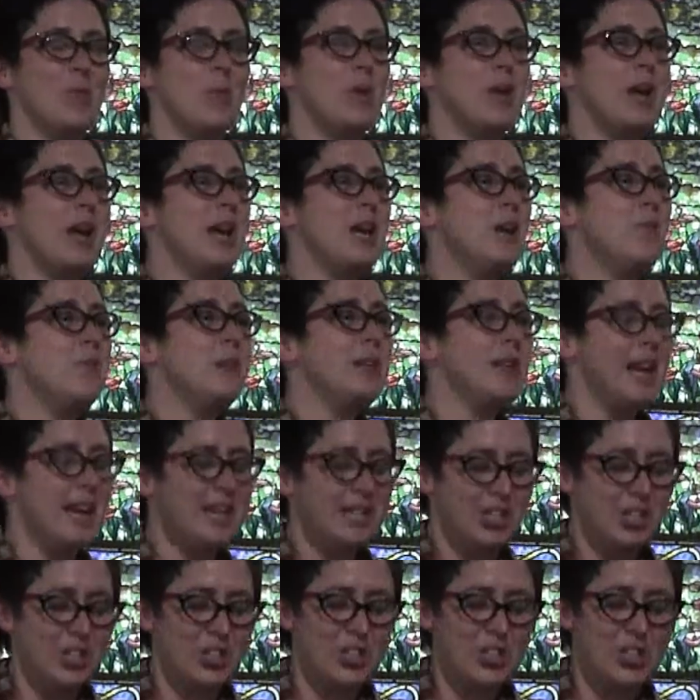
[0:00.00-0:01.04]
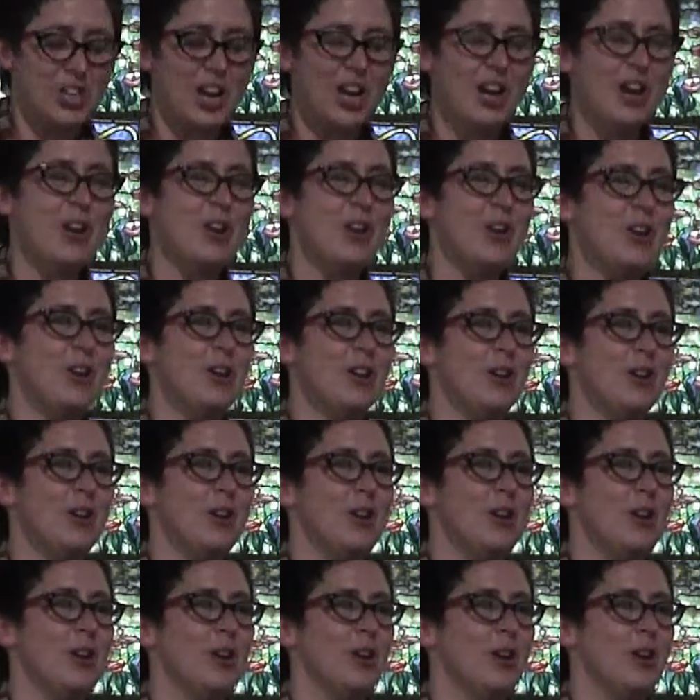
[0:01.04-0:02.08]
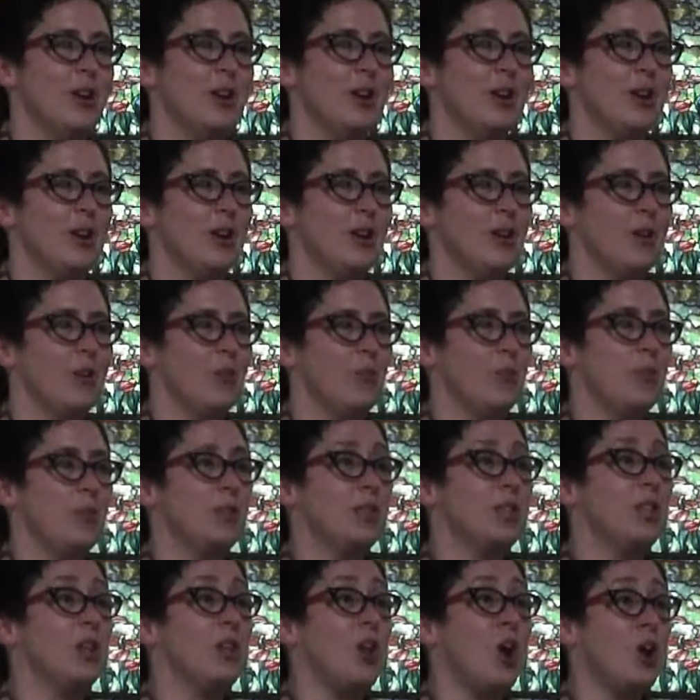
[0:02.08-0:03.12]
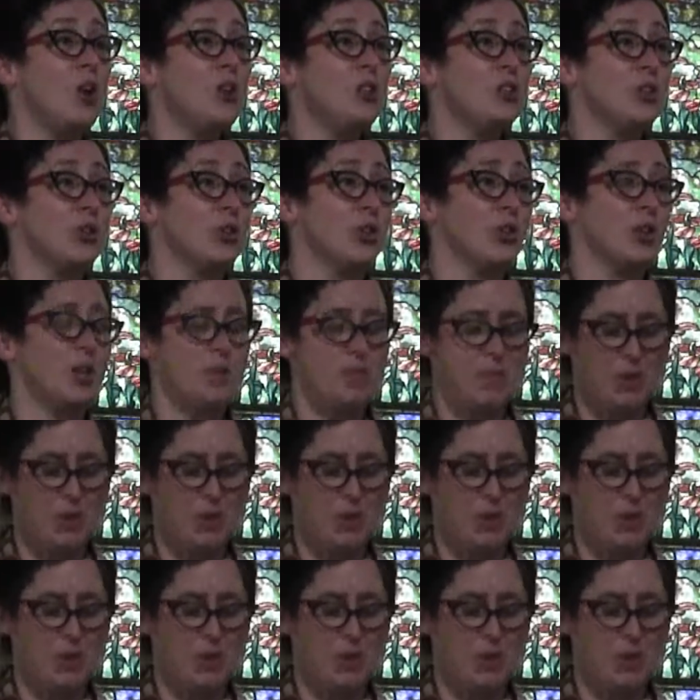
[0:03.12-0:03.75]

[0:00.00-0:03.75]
Would anyone like to share with the larger